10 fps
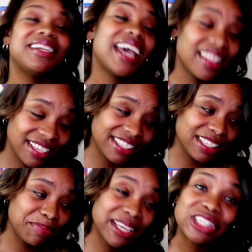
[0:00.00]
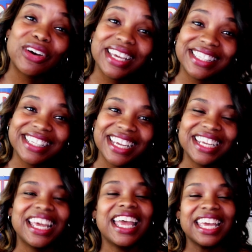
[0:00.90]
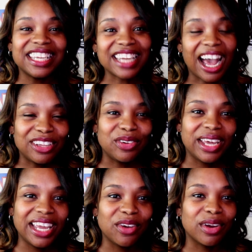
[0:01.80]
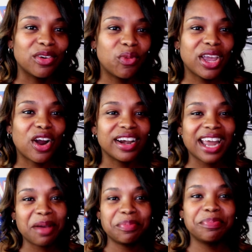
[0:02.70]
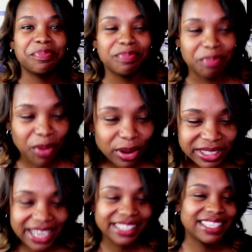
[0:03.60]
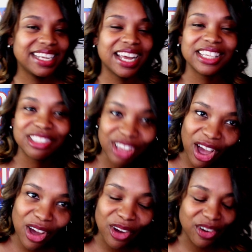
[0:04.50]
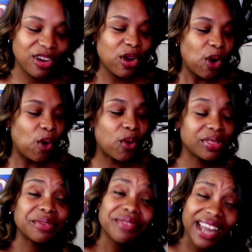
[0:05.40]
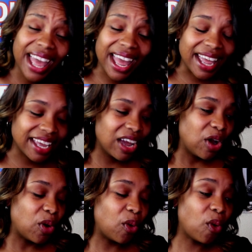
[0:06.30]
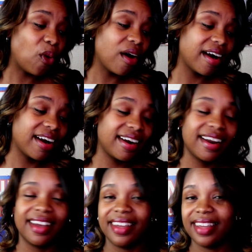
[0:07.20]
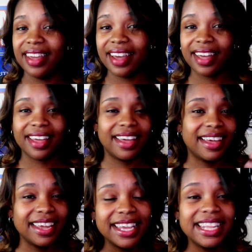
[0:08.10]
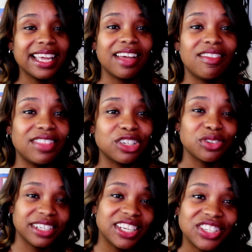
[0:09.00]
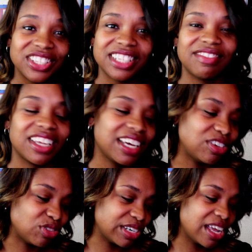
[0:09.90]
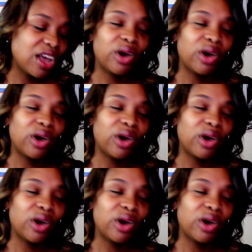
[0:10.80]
But now that since Beto has said it, now you hear it. We are not protesting a song or the flag or any of the traditions of the country.